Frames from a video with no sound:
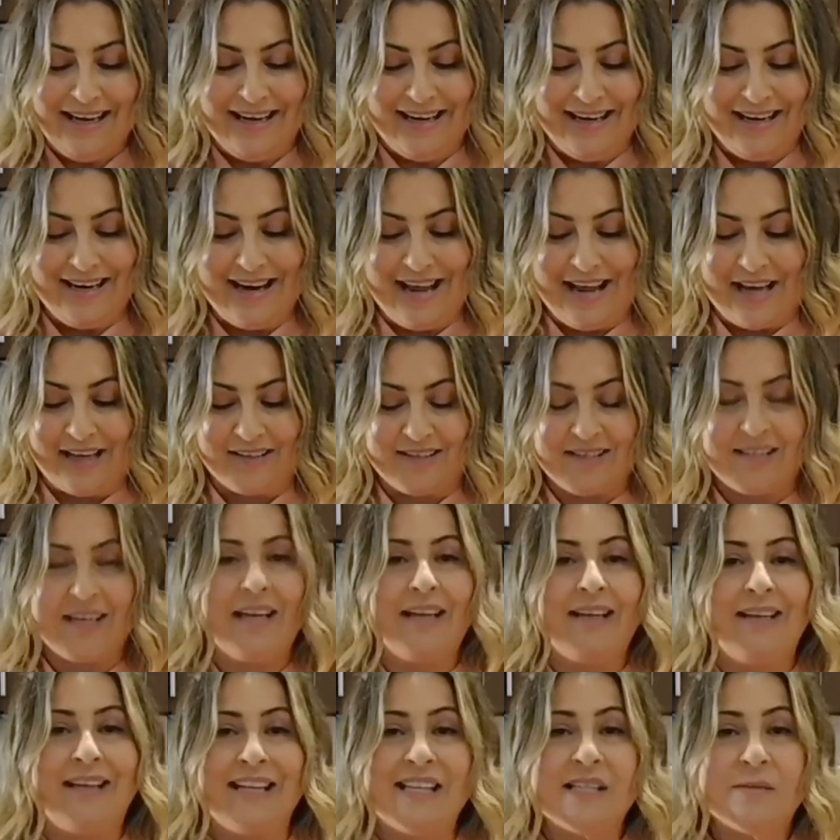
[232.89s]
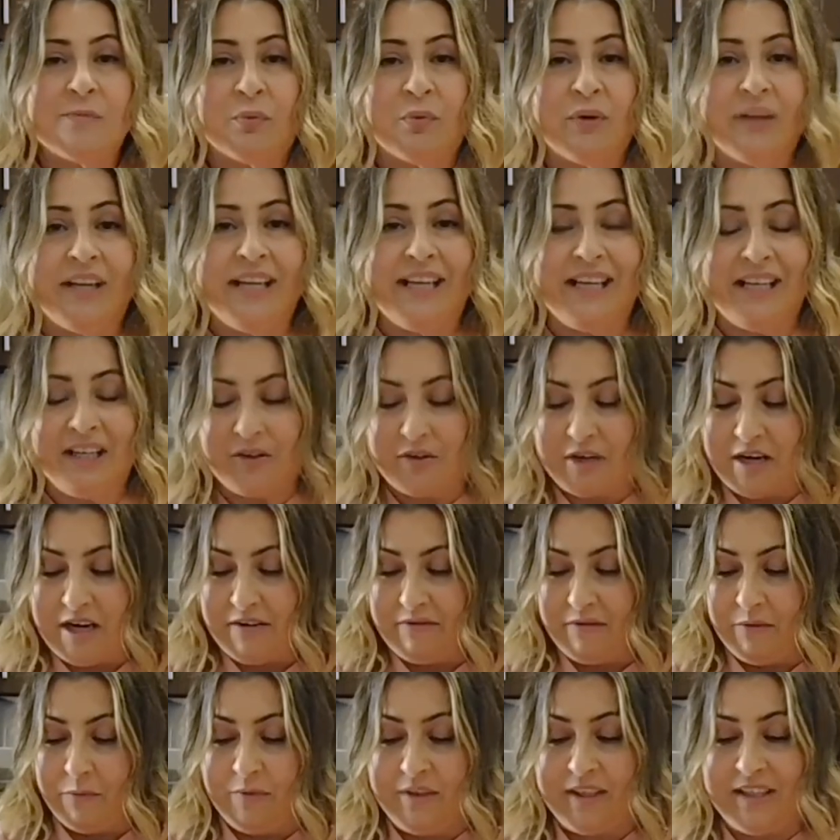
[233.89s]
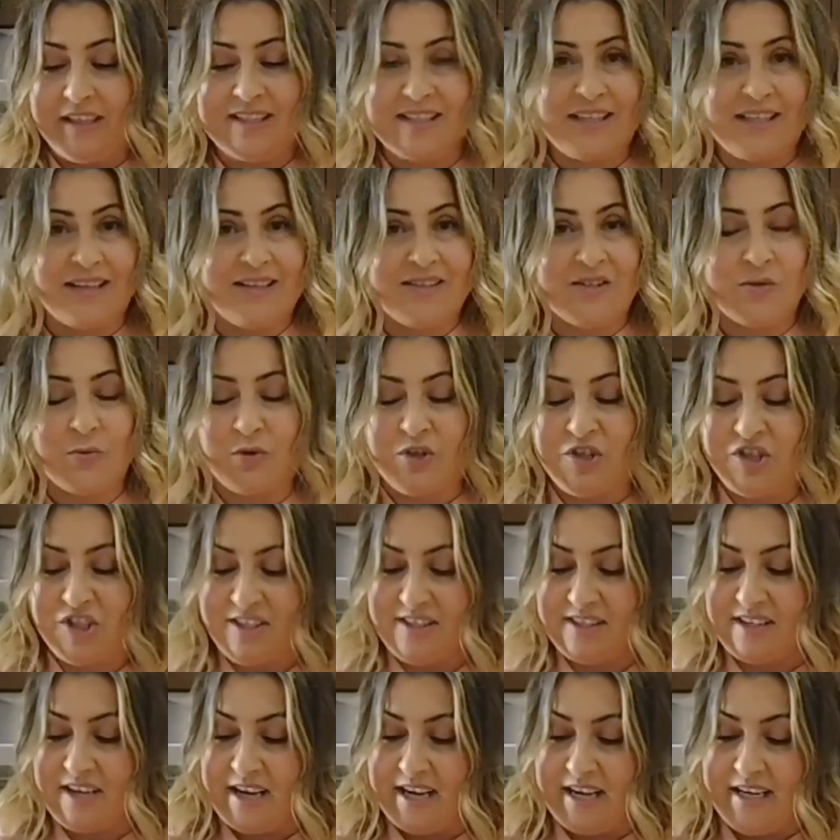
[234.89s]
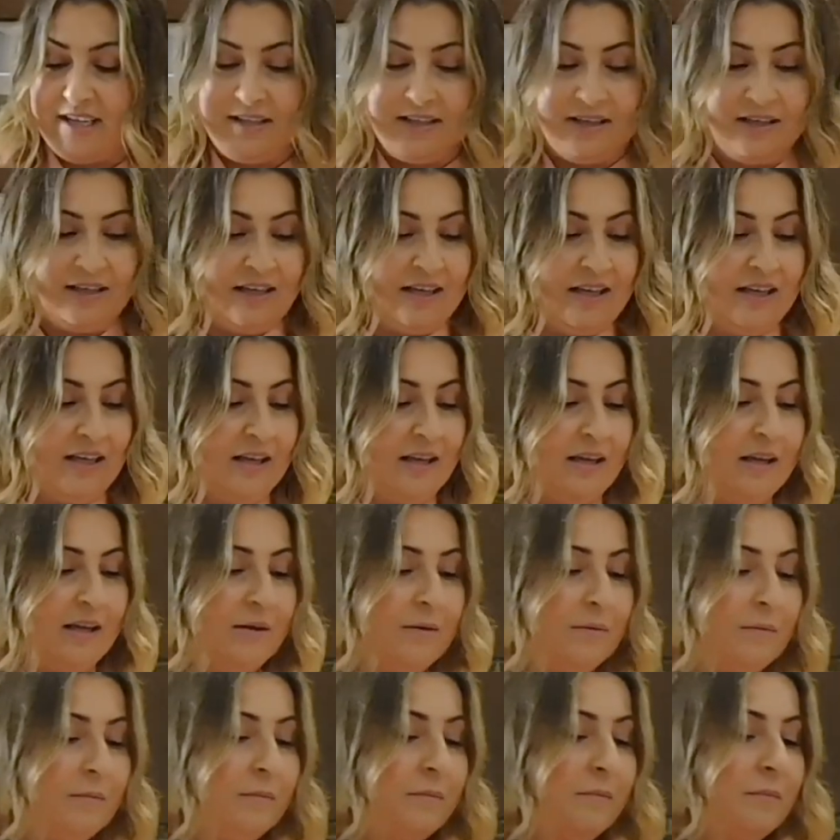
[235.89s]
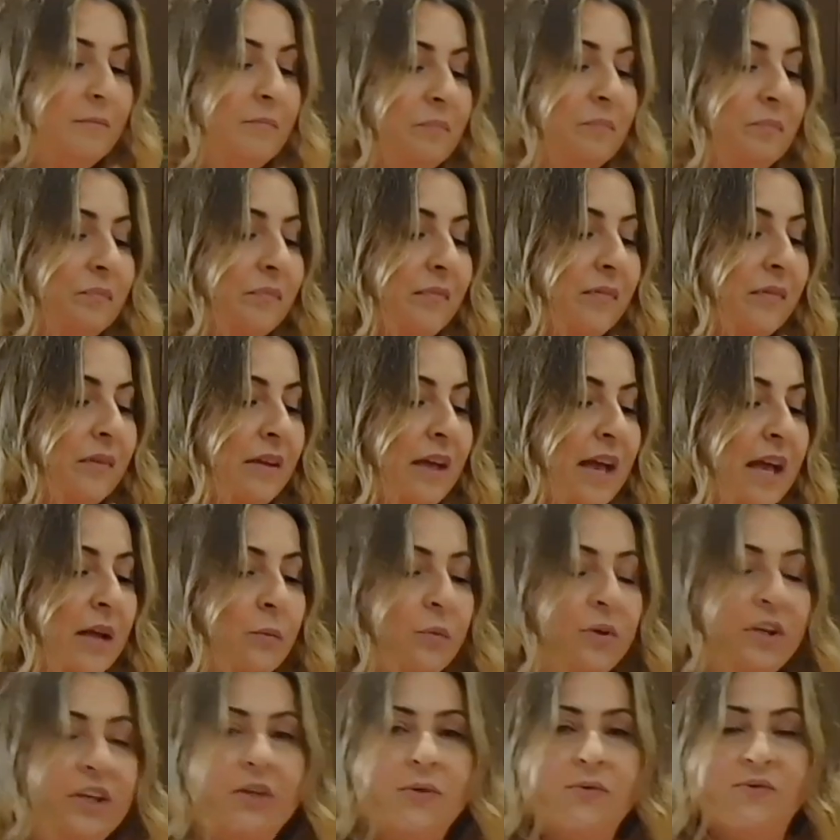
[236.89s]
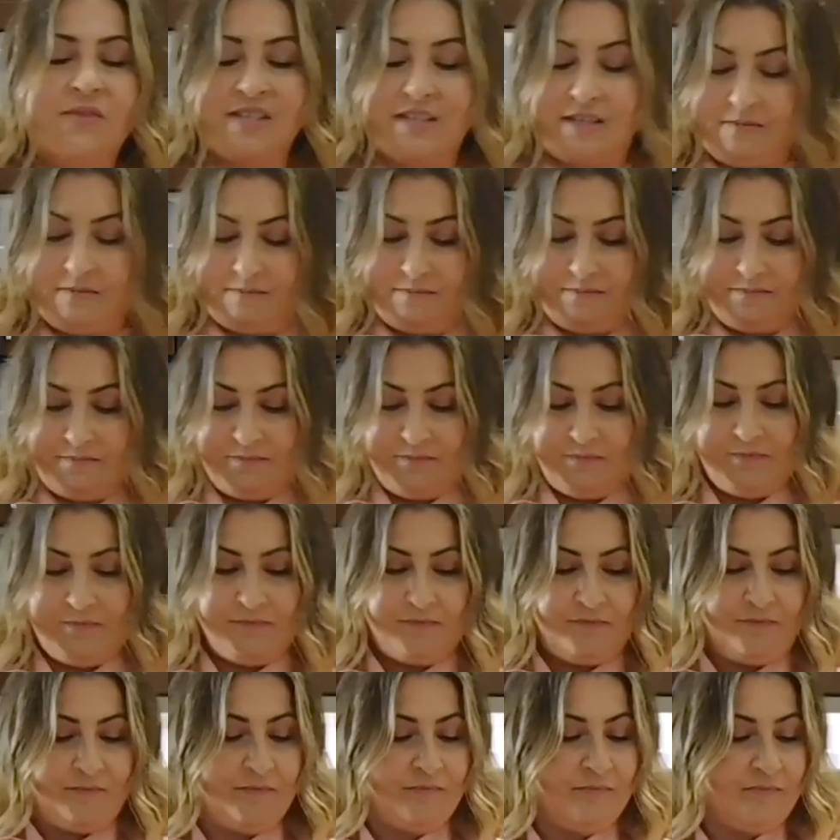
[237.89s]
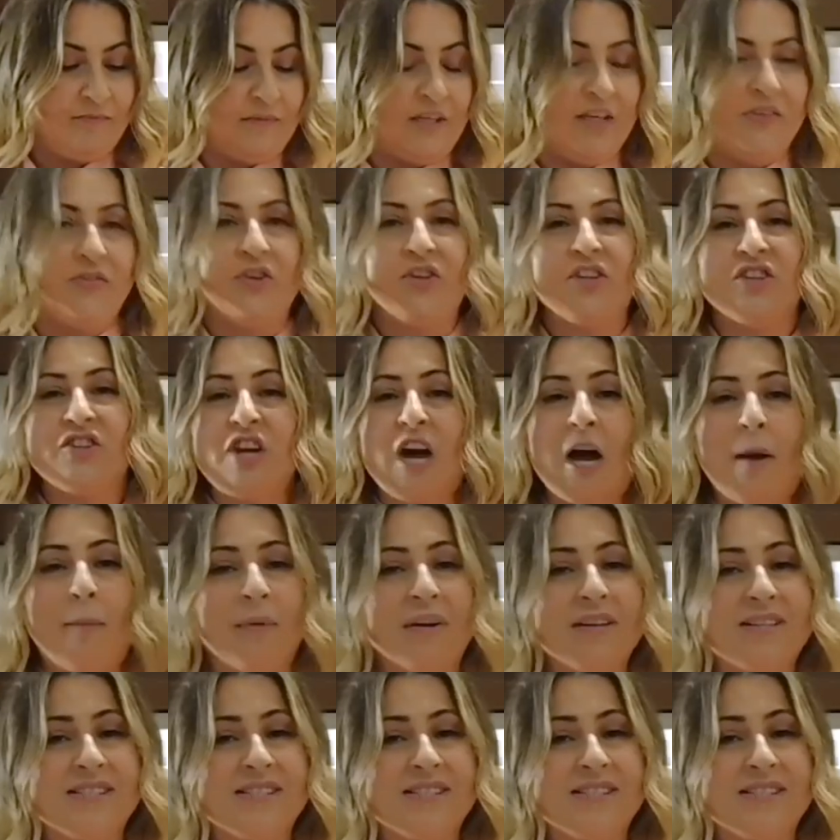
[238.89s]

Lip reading: Next, let's preheat our oven. We're going to set this orange aside and we'll use it either to top our